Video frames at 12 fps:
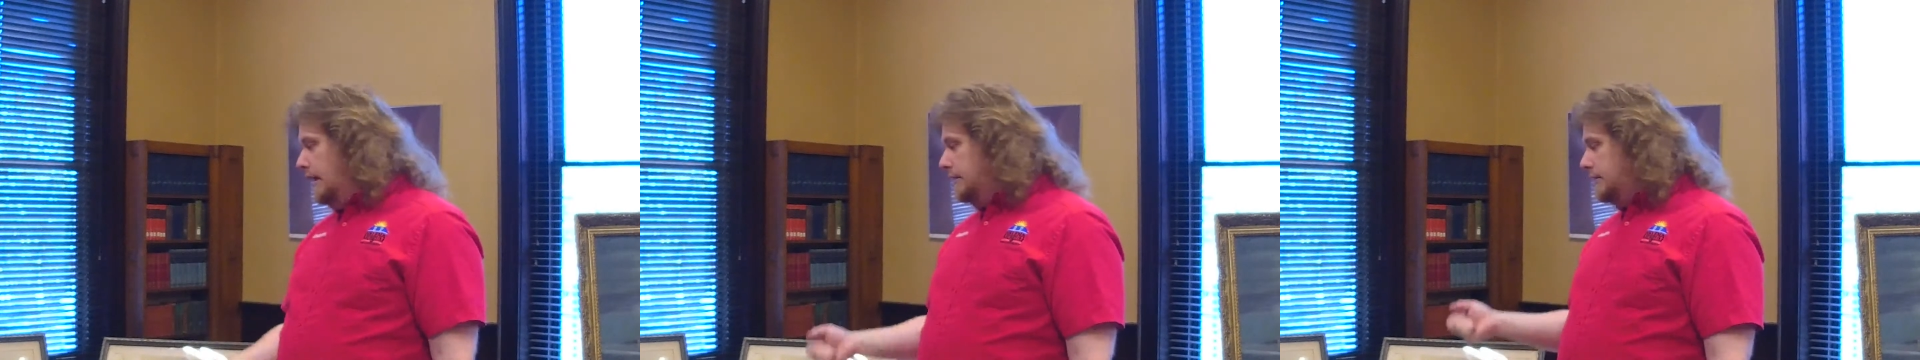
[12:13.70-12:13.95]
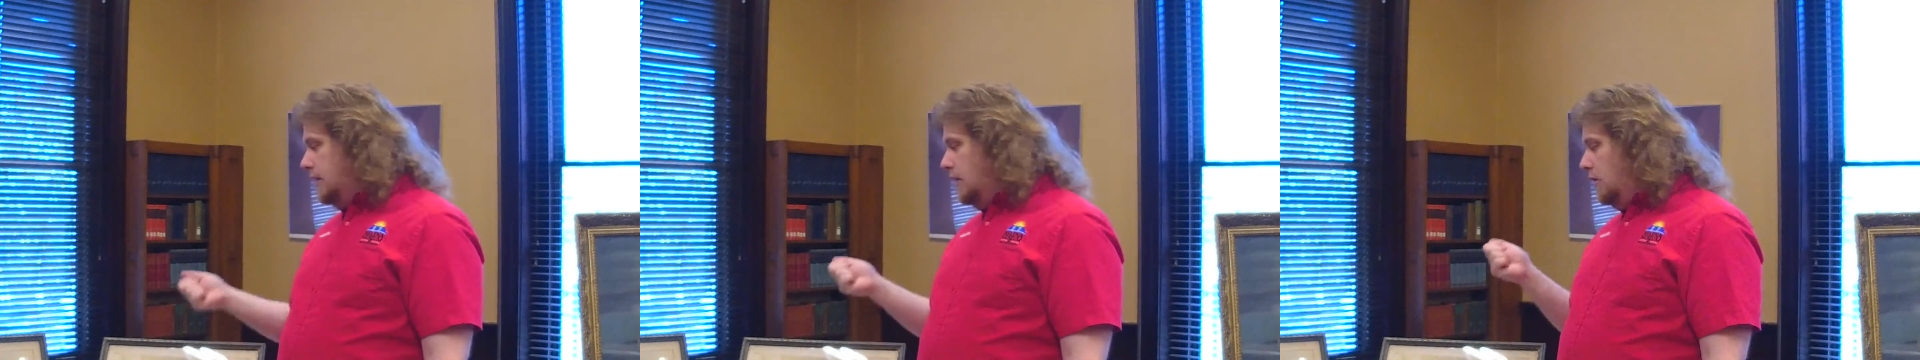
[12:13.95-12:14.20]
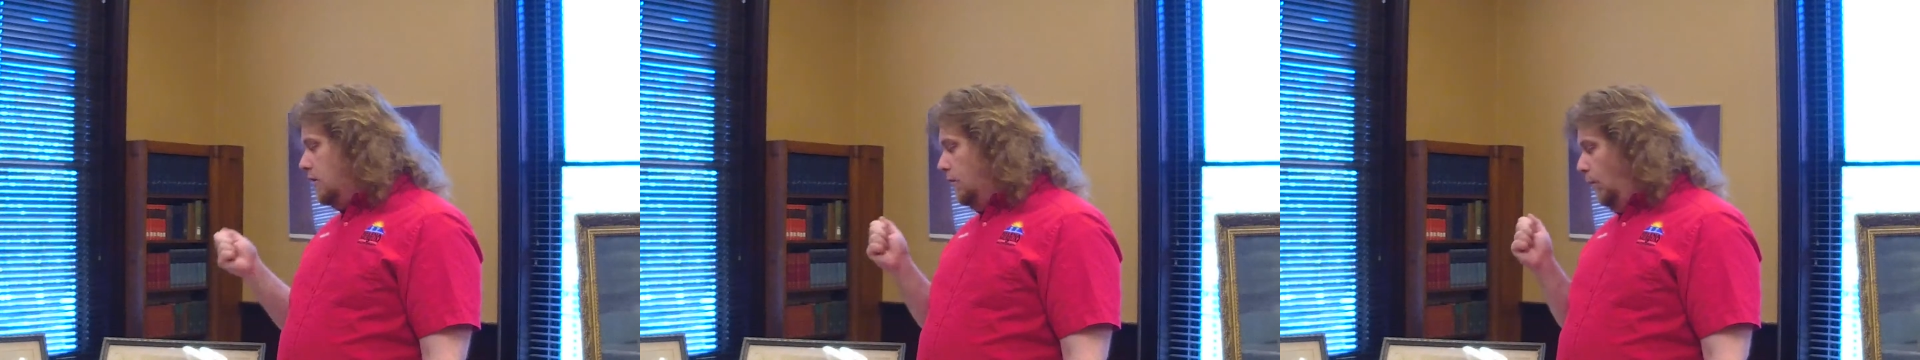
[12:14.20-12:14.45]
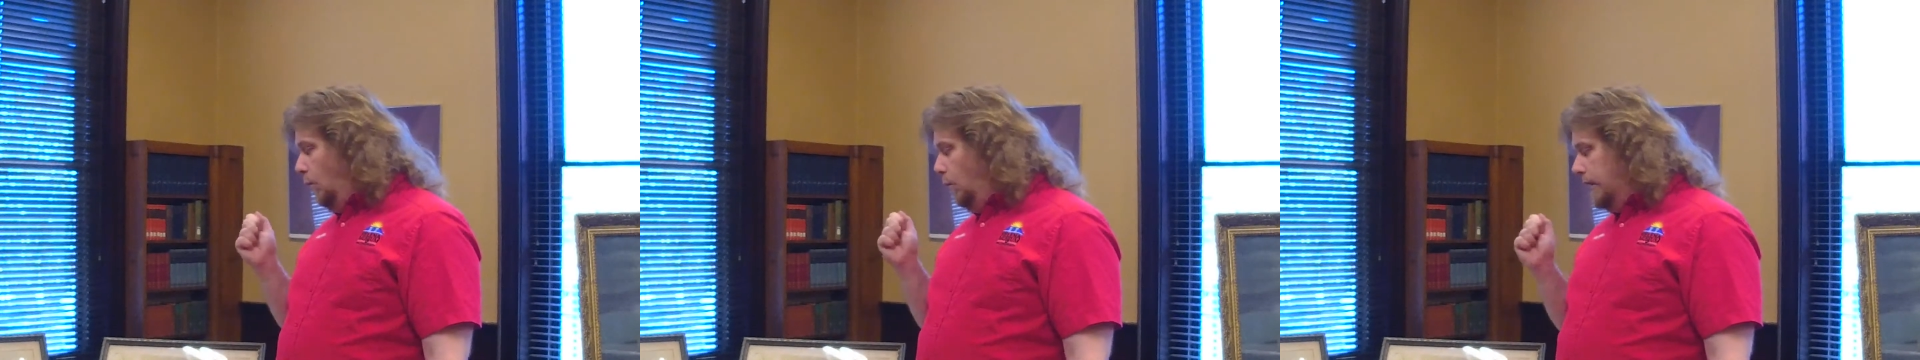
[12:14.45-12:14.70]

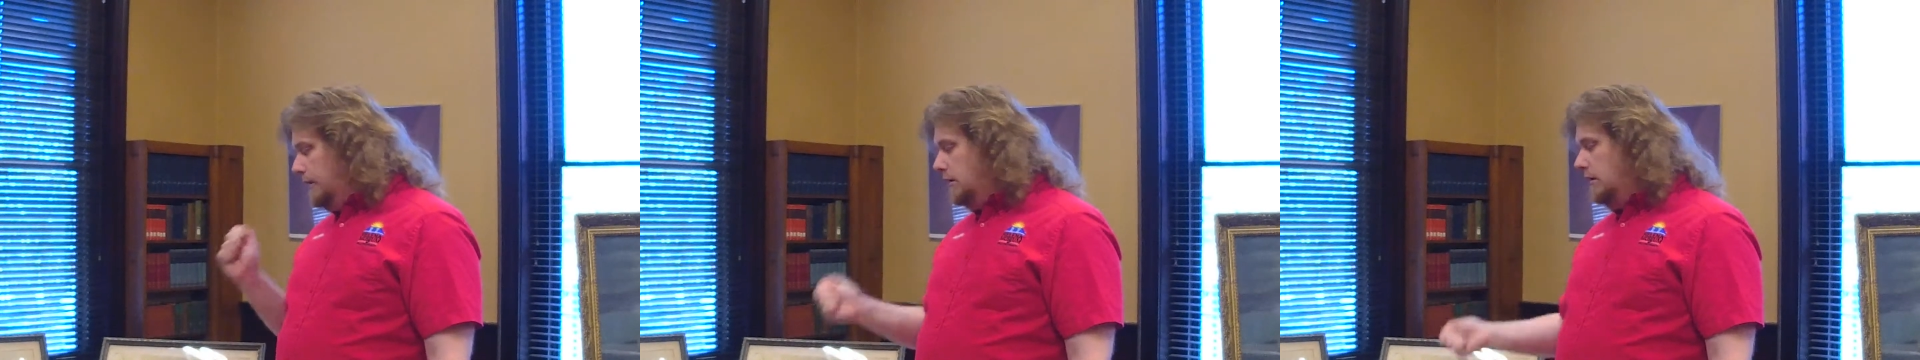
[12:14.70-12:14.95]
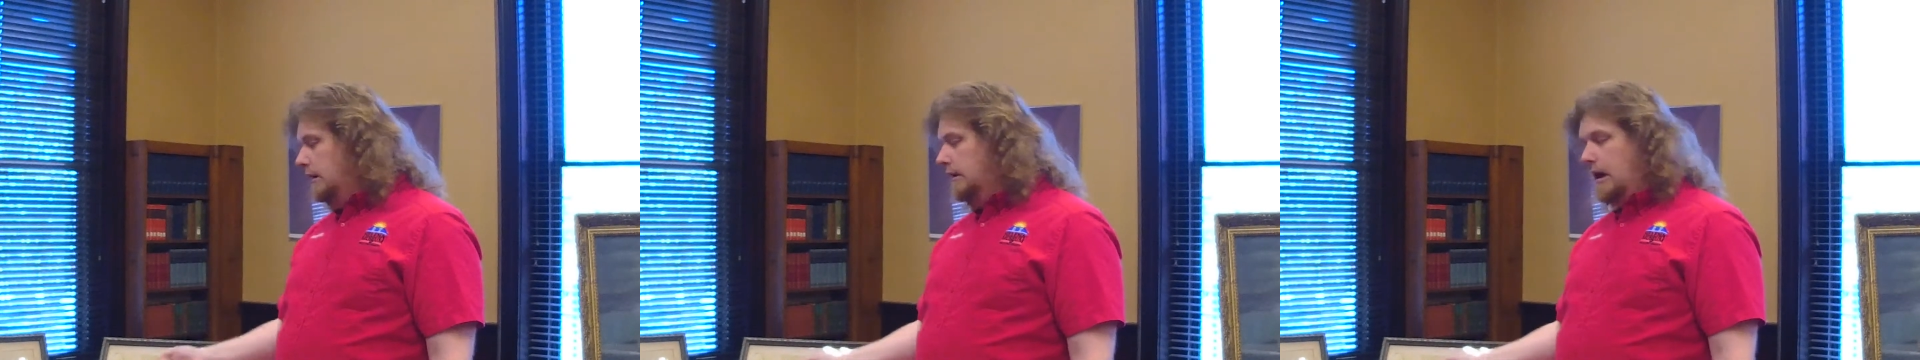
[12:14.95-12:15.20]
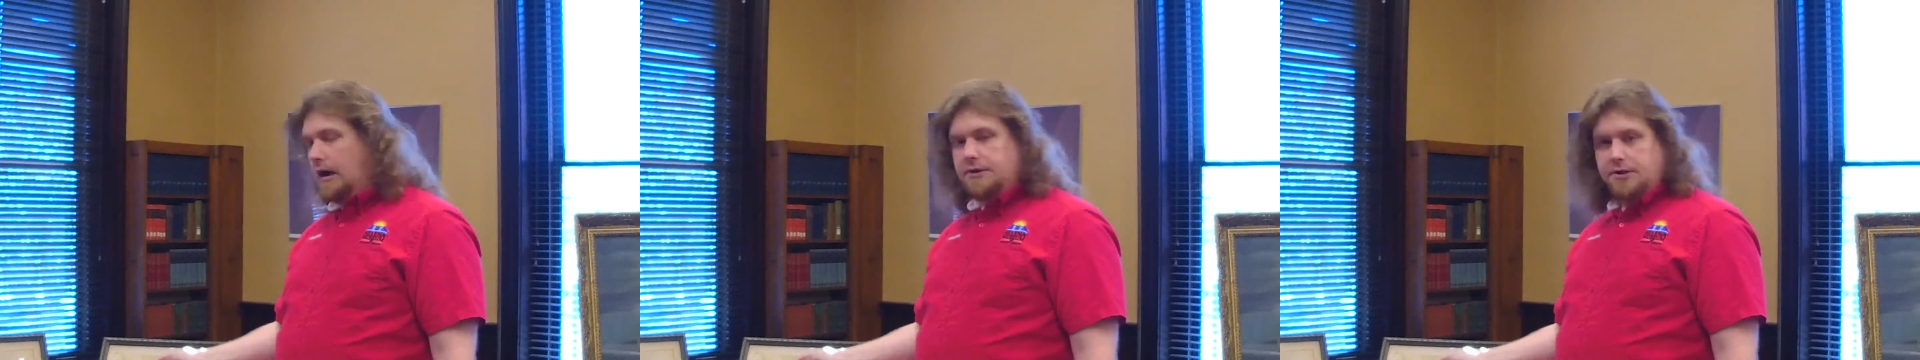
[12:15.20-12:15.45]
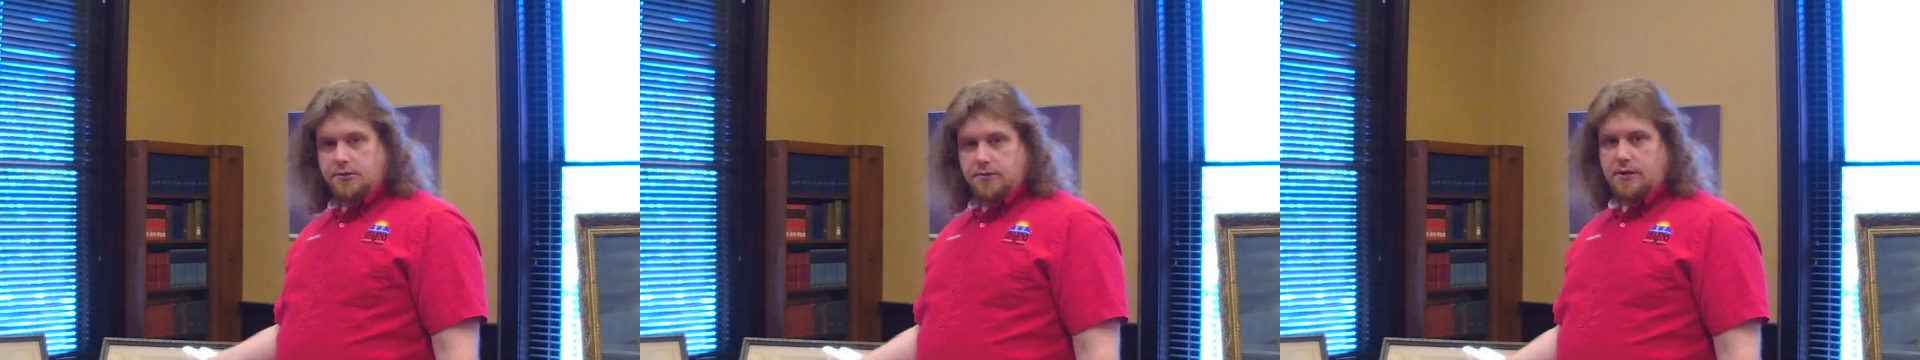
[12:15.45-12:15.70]
so when the
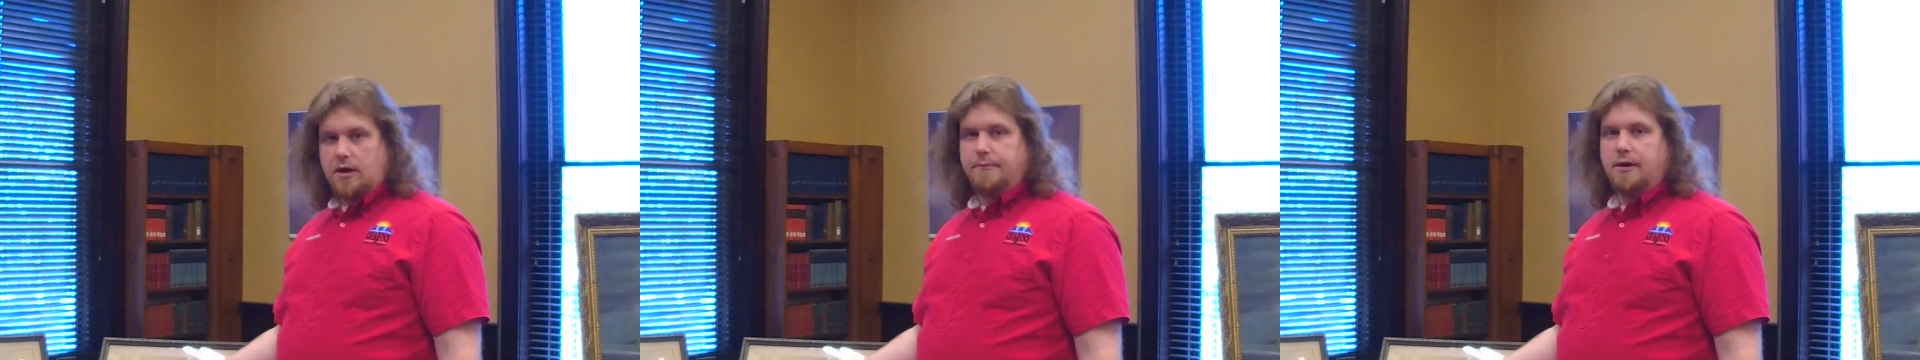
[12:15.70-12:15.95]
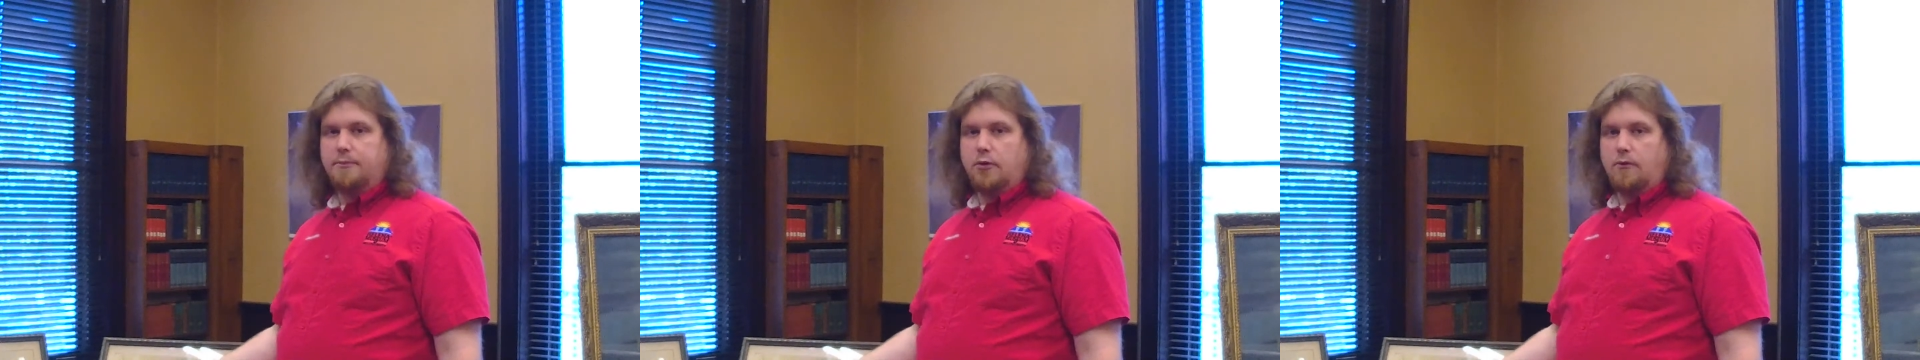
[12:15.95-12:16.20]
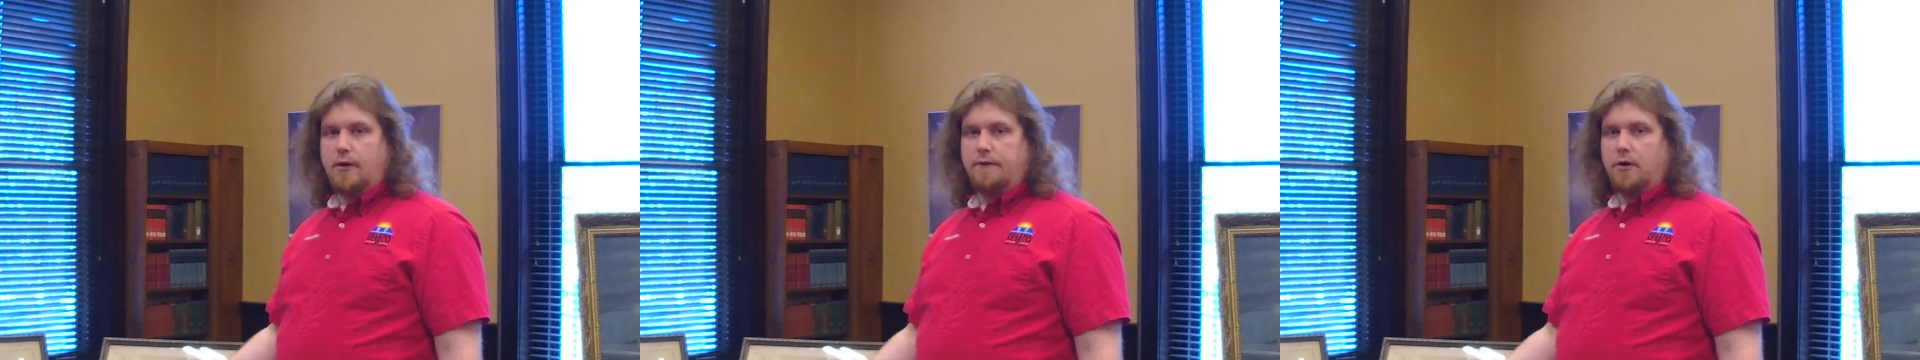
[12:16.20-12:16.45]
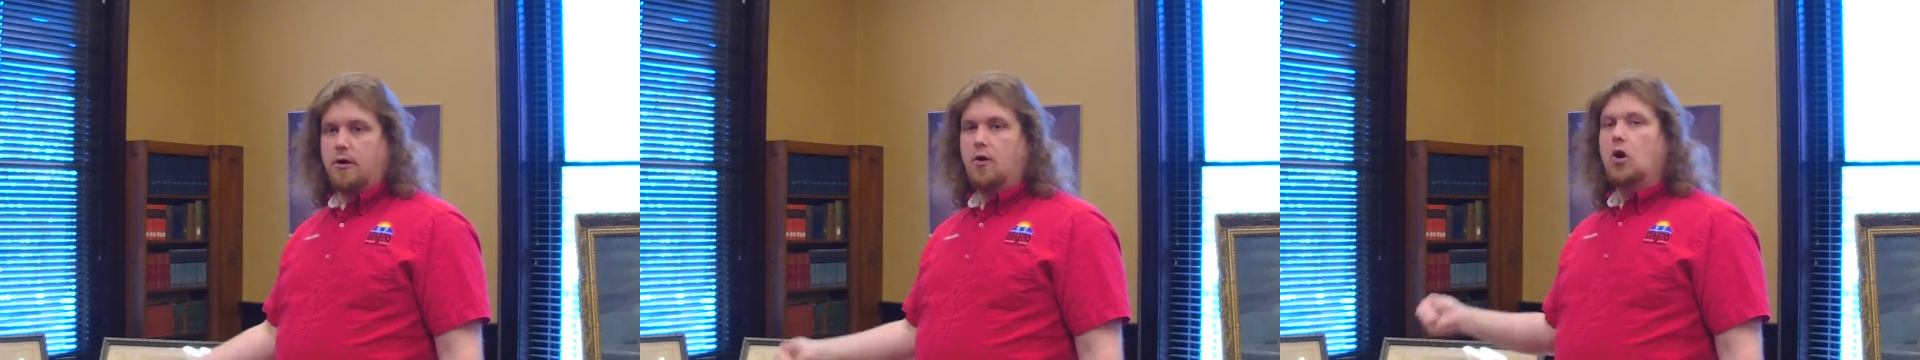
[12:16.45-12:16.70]
Natchez was coming up the
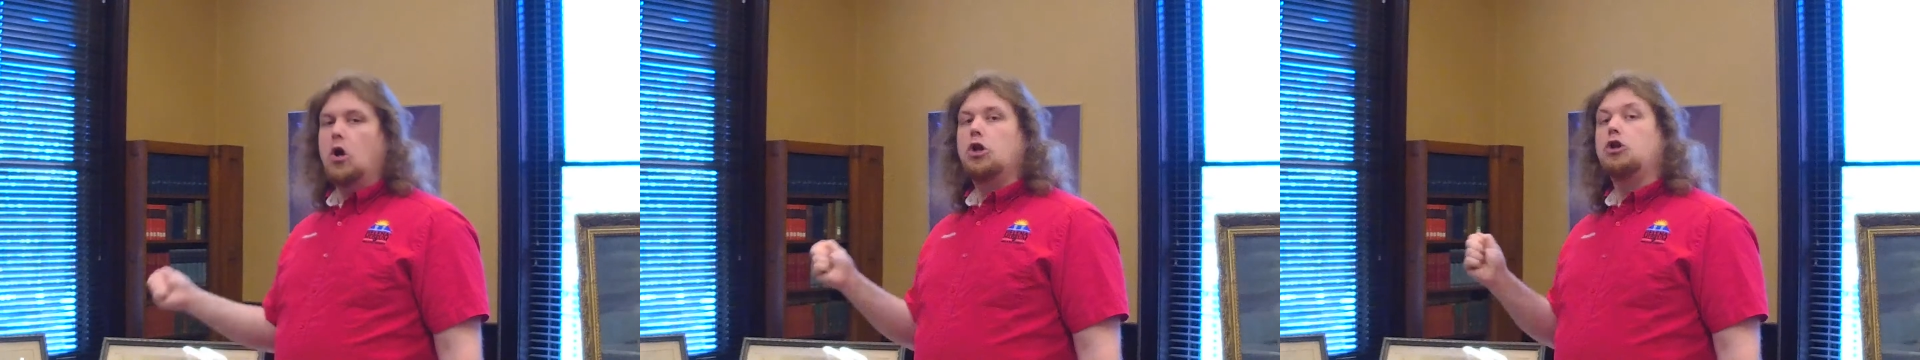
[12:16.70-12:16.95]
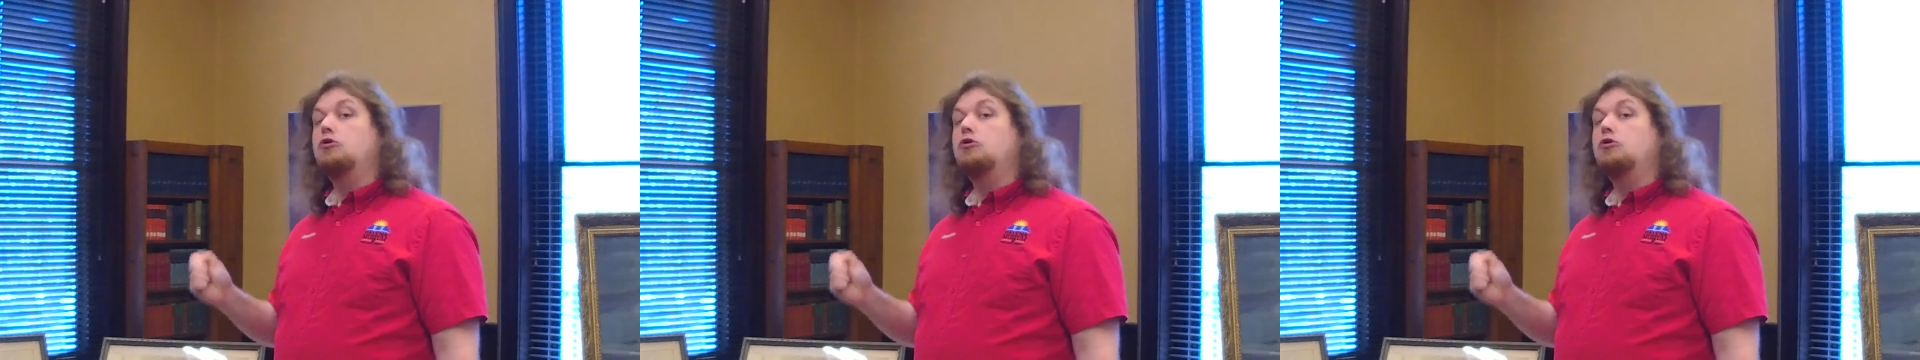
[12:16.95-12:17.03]
river,